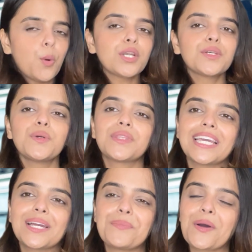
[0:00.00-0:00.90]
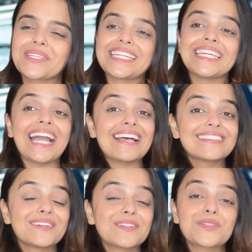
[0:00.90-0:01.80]
What do you think about getting
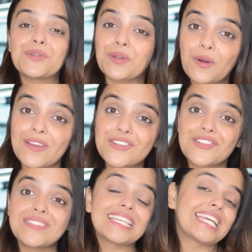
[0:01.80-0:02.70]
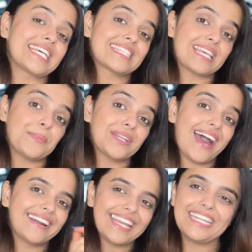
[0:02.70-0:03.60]
answers to your questions in a
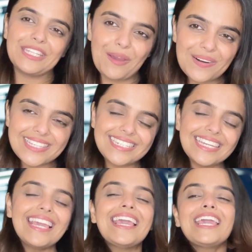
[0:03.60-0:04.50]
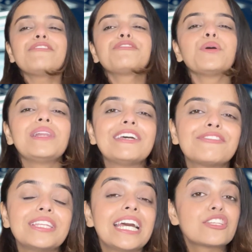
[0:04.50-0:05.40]
seminar in your city? If you
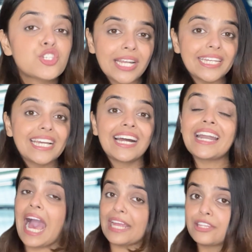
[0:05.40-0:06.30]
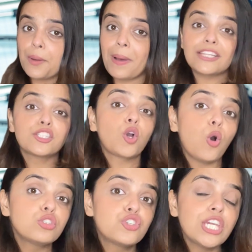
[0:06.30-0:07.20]
live near Chandigarh, Hyderabad,
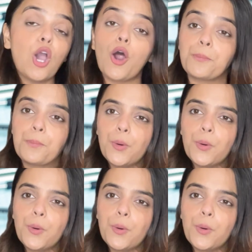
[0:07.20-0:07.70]
Cochin or